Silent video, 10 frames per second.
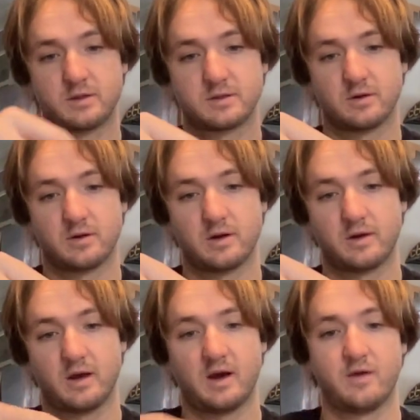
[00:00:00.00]
So around
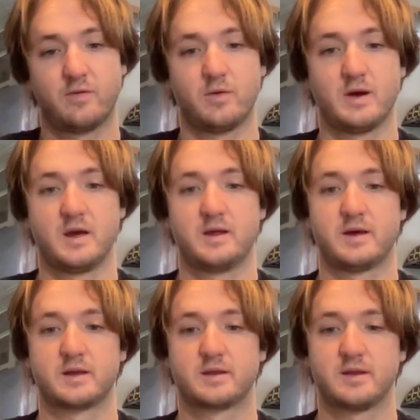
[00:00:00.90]
halfway,
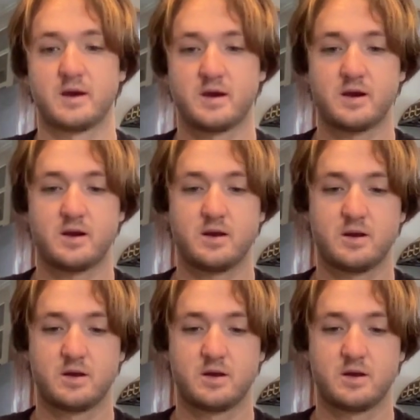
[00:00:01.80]
like there.